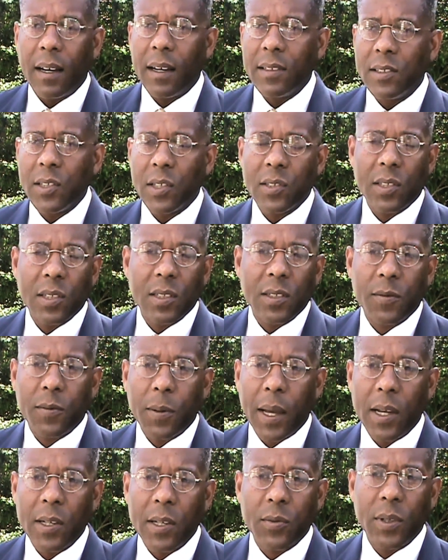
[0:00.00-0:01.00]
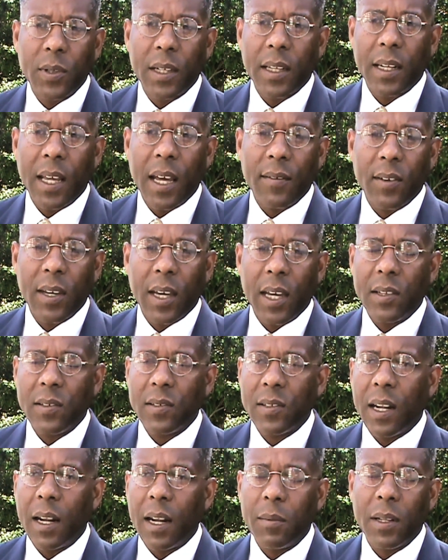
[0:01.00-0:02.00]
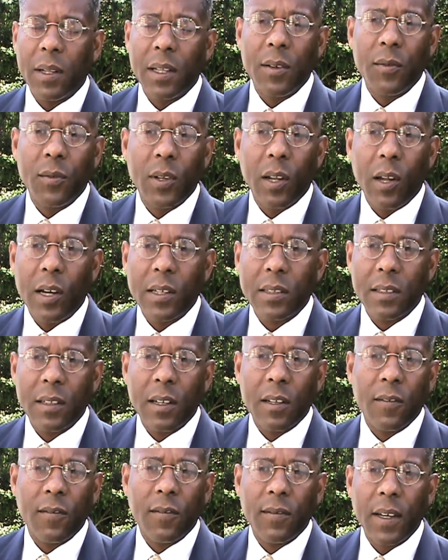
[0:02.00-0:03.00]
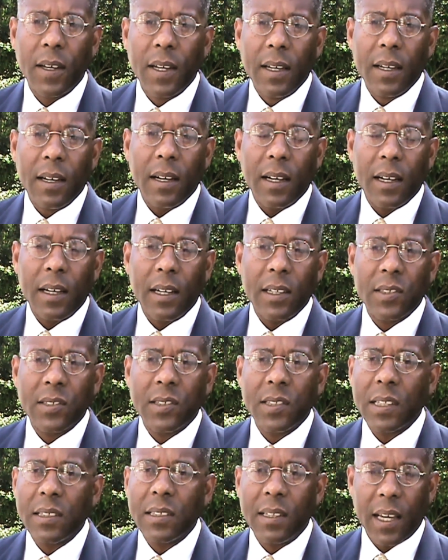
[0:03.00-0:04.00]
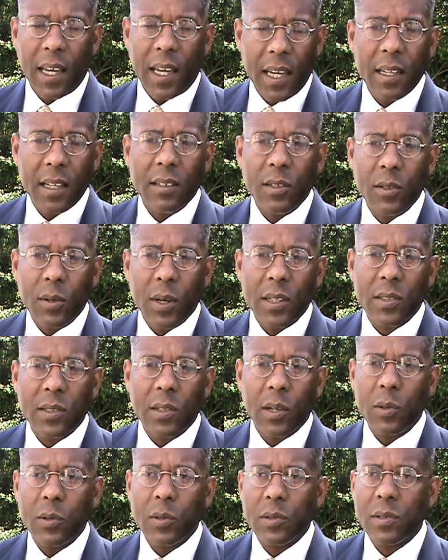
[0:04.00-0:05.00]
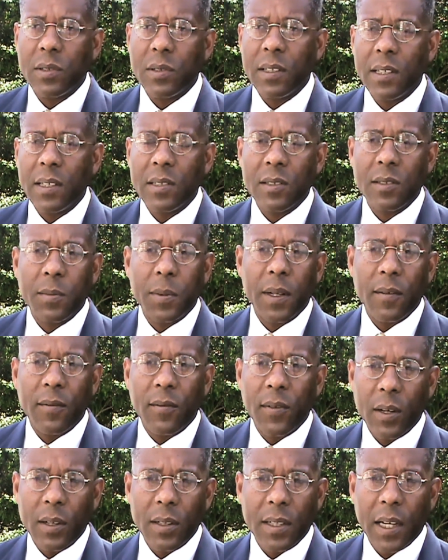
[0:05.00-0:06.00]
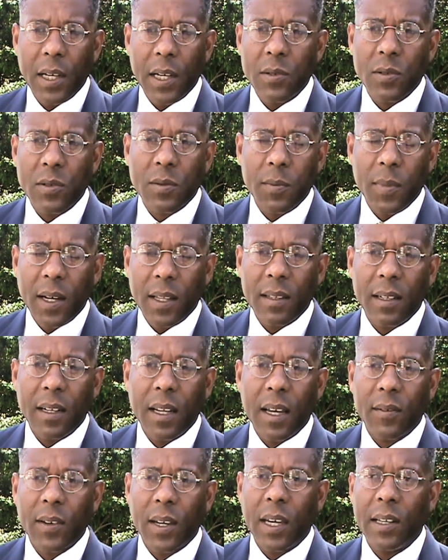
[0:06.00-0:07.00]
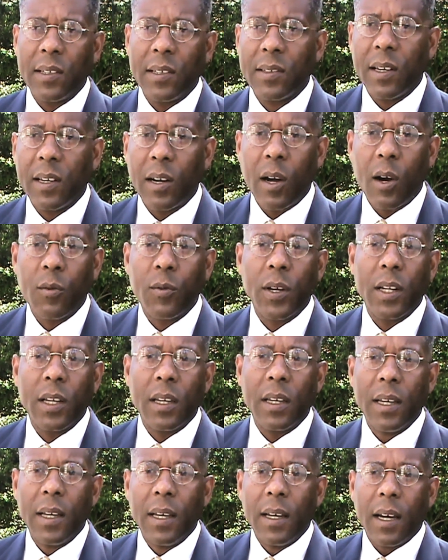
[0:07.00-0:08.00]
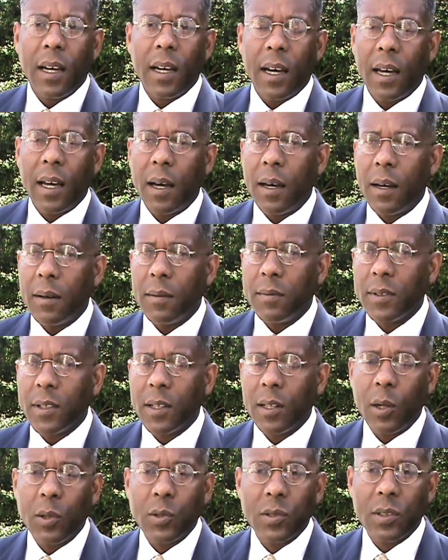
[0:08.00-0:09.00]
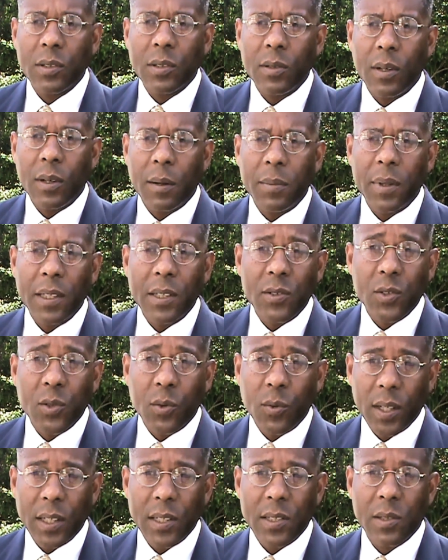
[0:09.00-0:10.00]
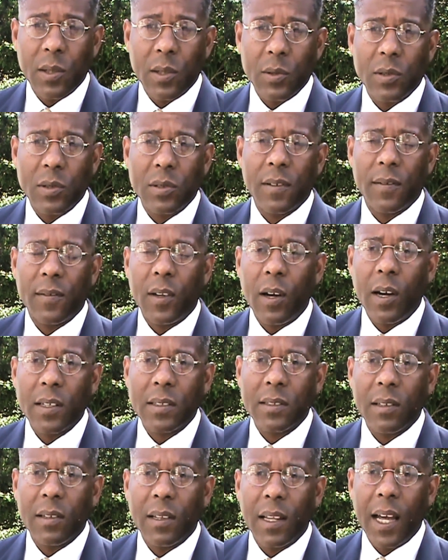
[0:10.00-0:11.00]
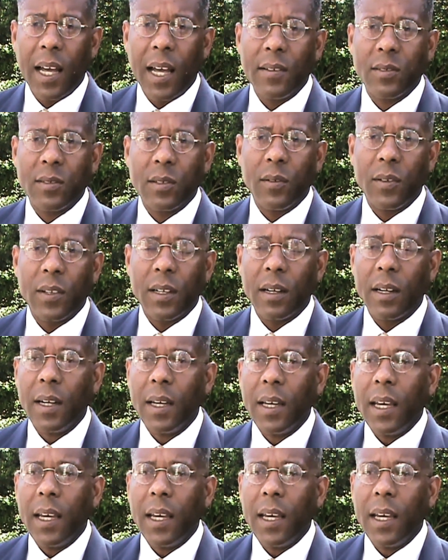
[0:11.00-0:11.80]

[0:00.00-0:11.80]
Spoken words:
Just this past week in Afghanistan, I believe we lost another 6 to 8 U.S. soldiers. This has been a very dangerous month in Afghanistan. Already close to, I believe, 20 soldiers have lost their lives over there.